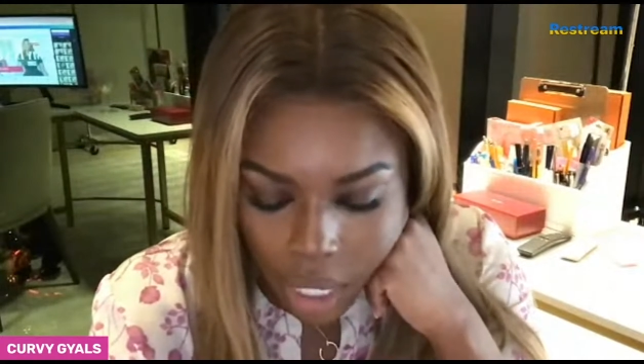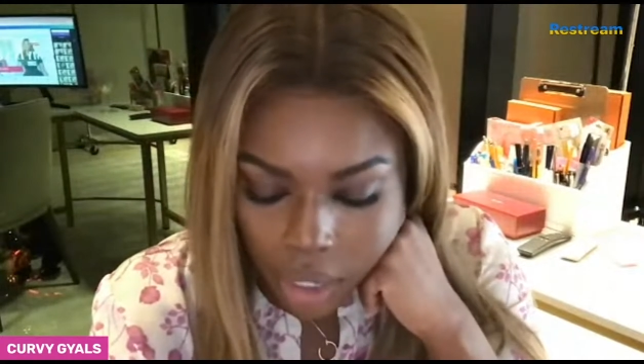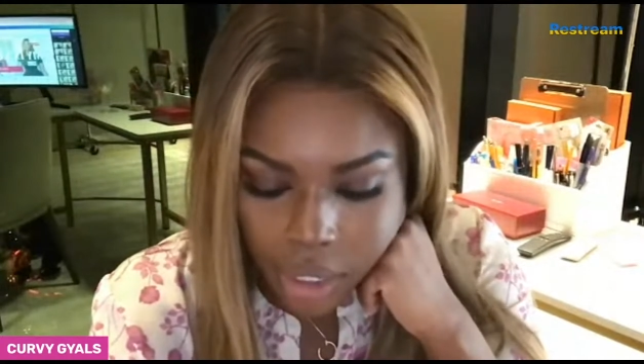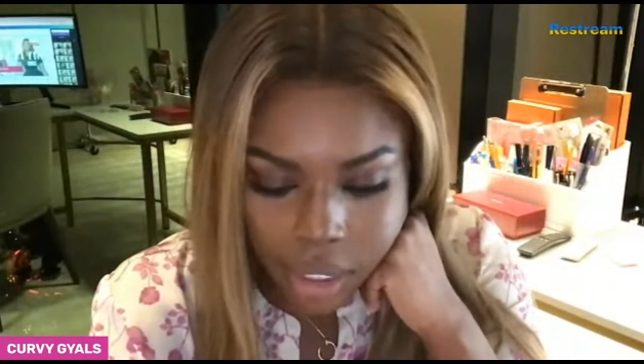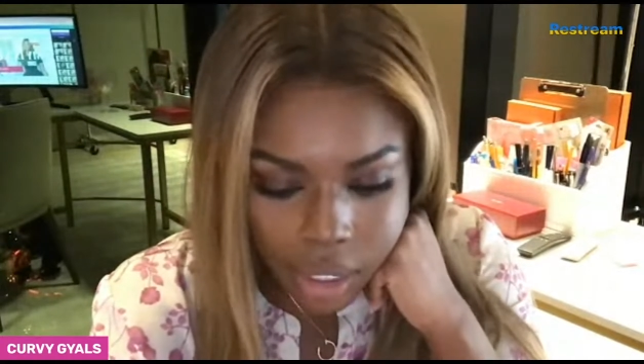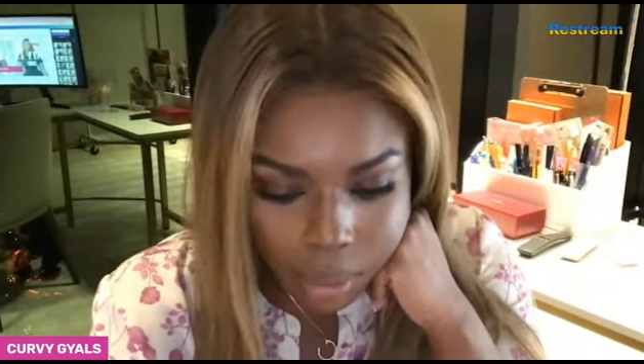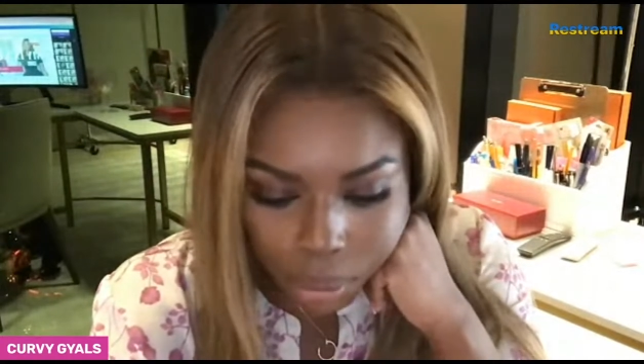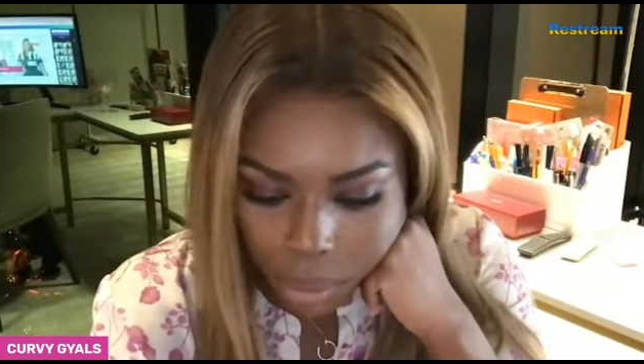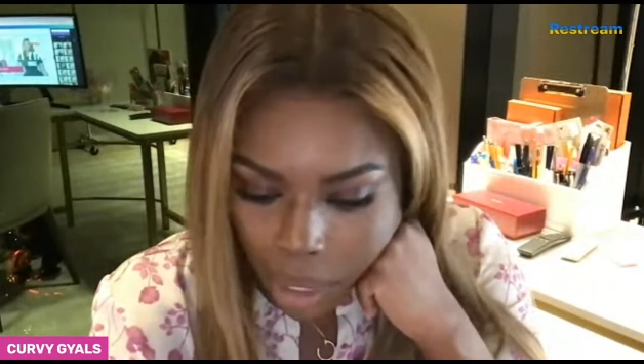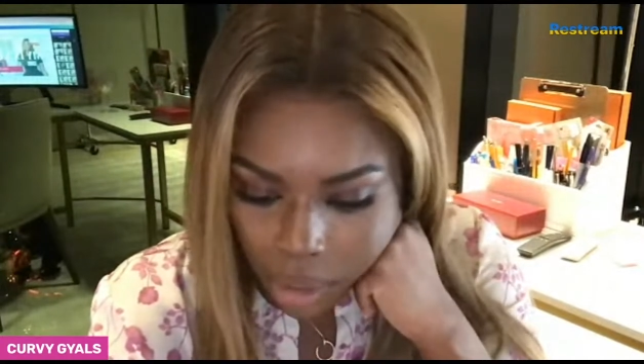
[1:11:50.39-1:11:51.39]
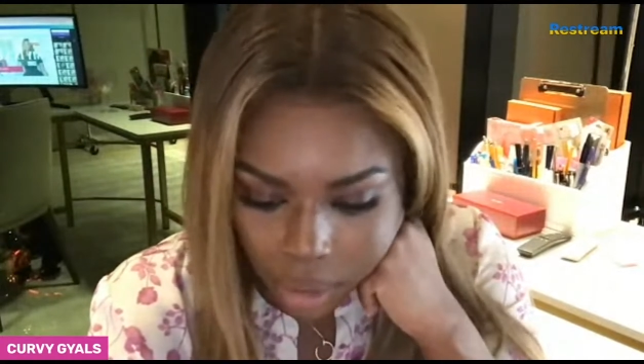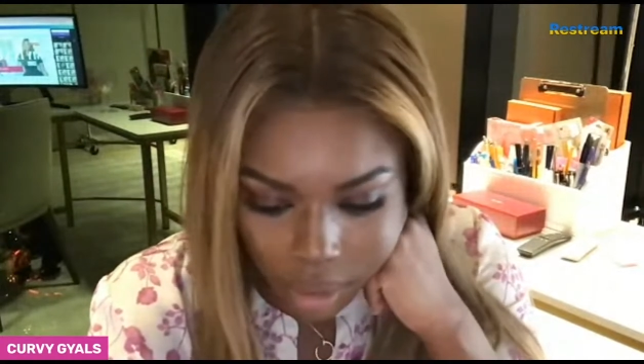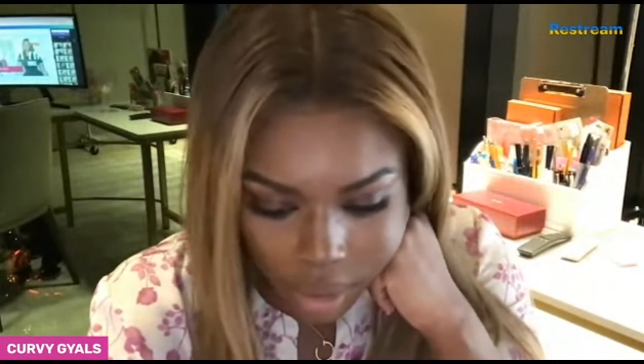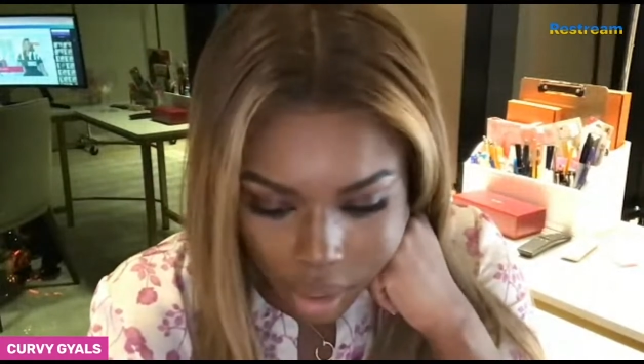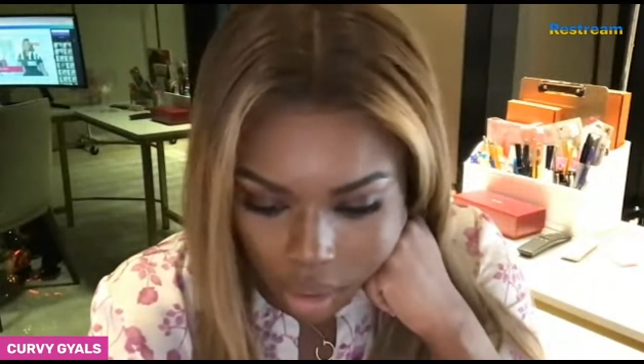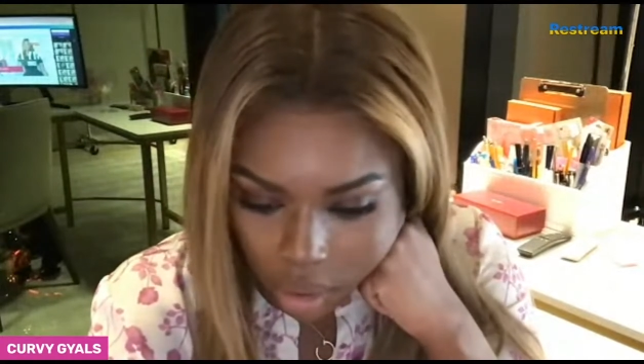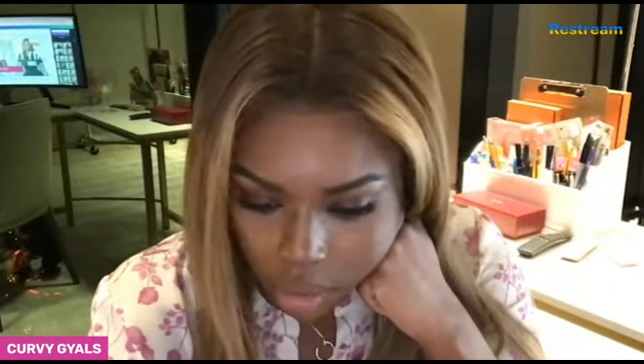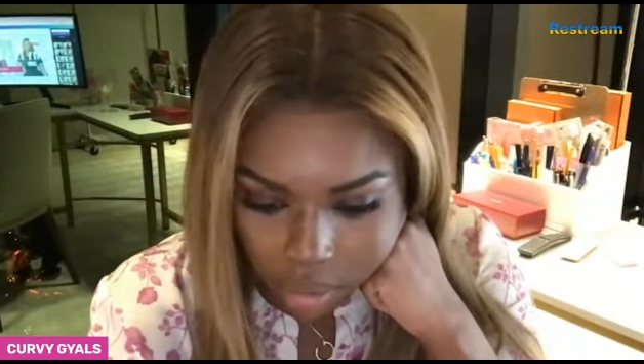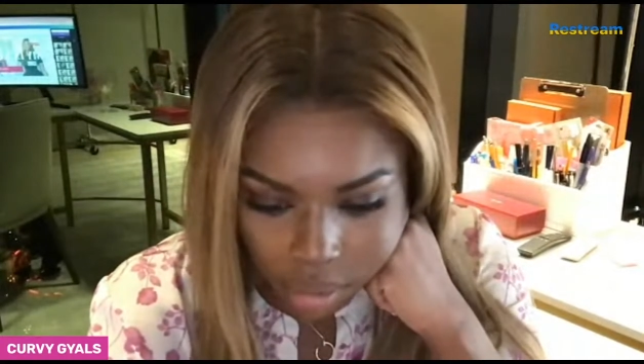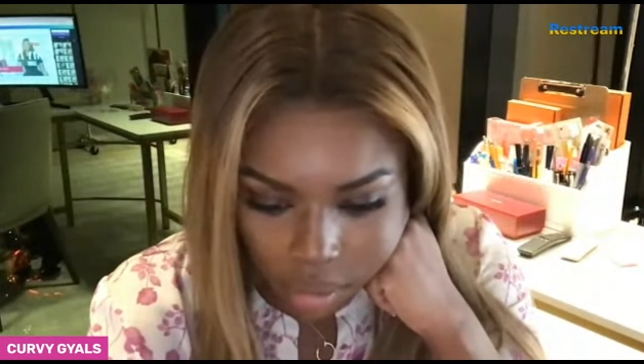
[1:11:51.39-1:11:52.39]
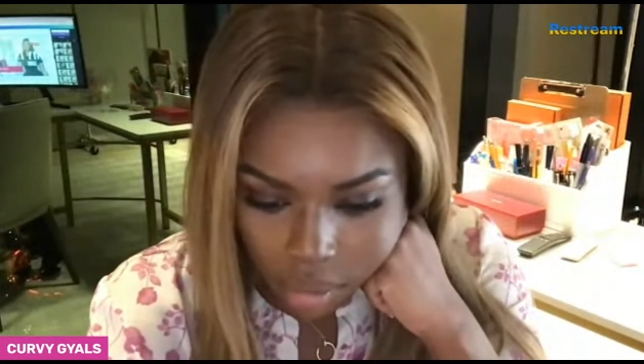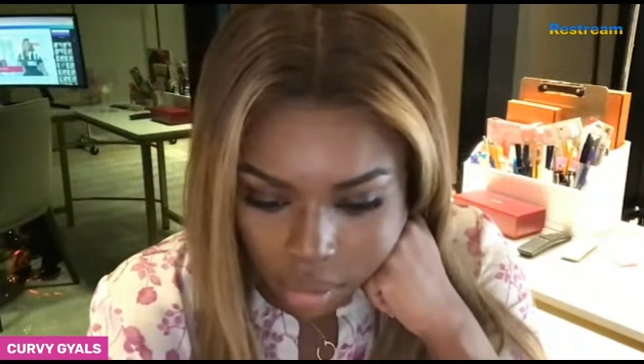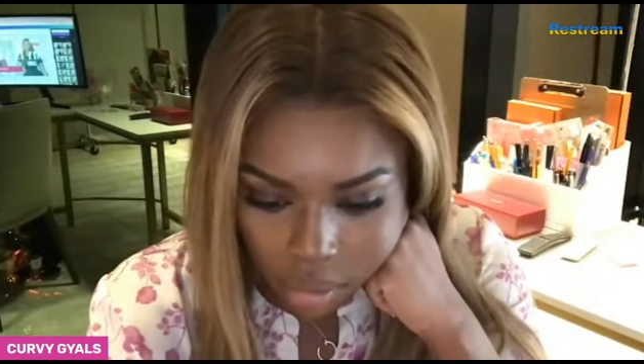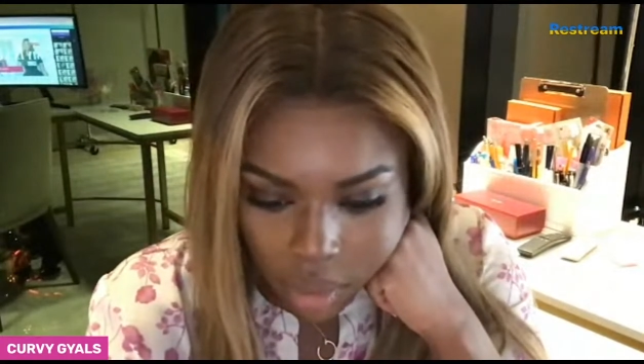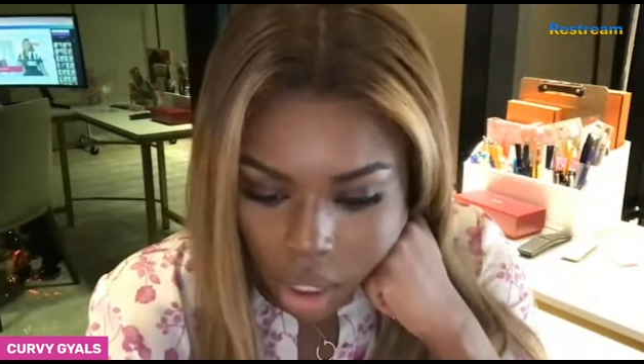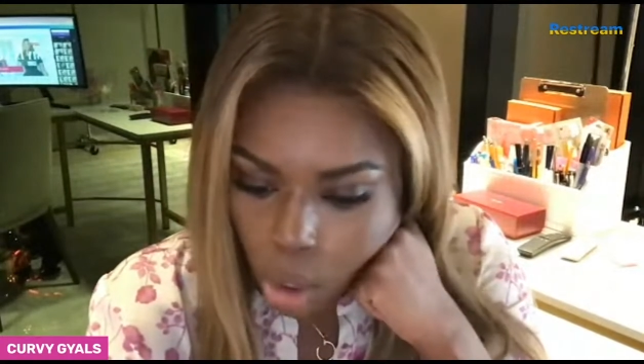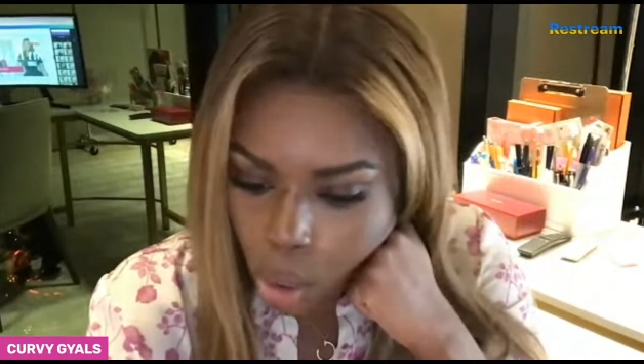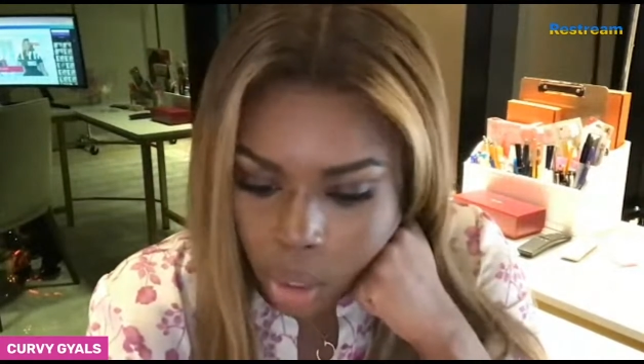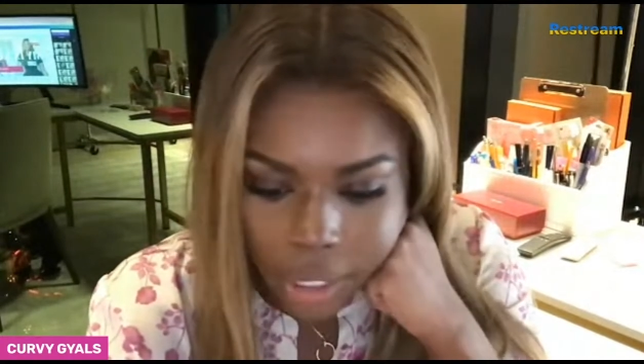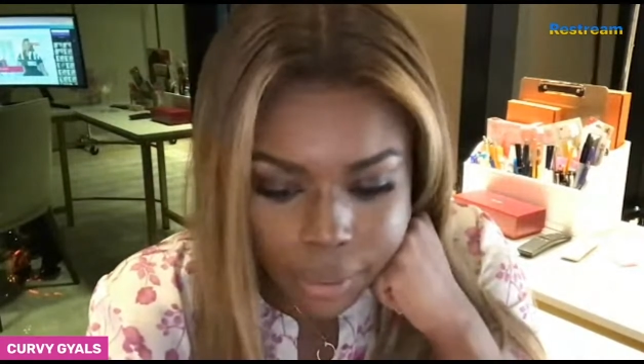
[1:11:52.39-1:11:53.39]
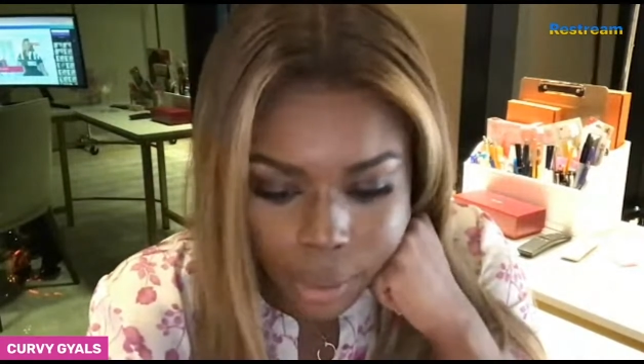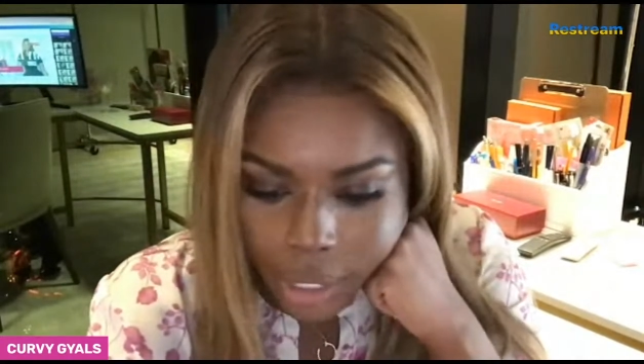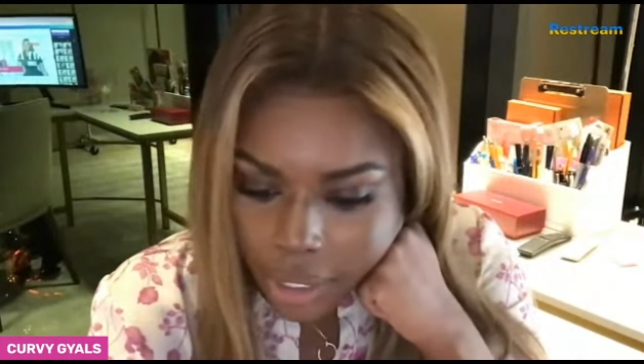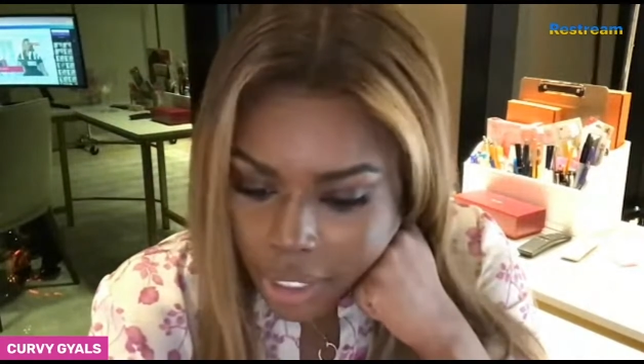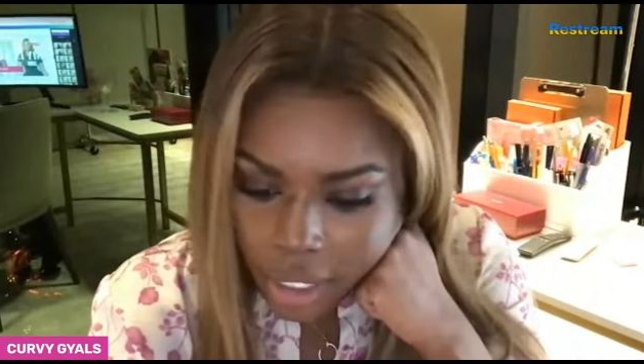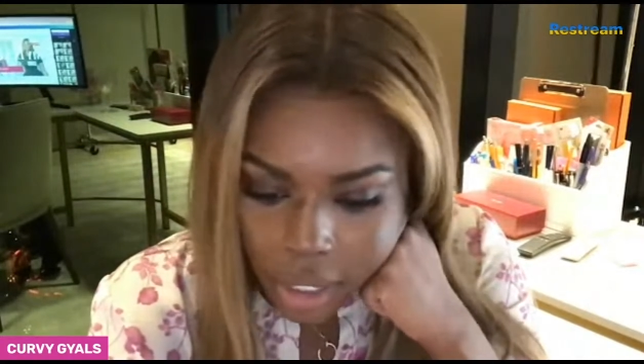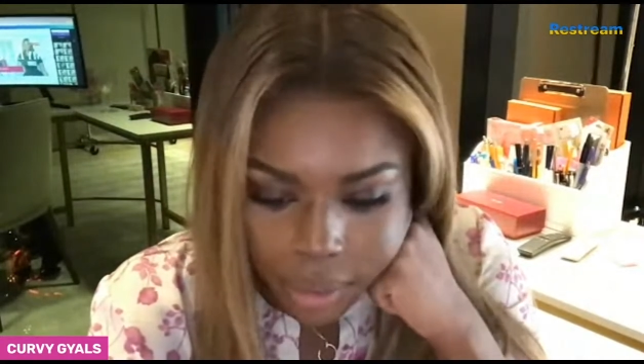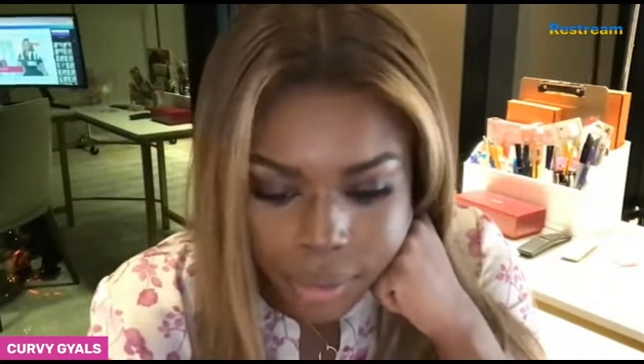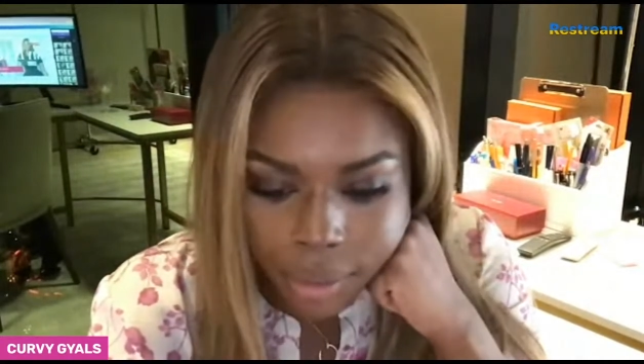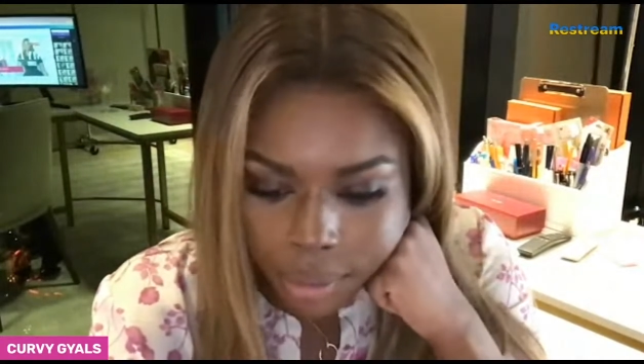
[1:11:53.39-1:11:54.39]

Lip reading: A simple background check. You don't live where you say you live.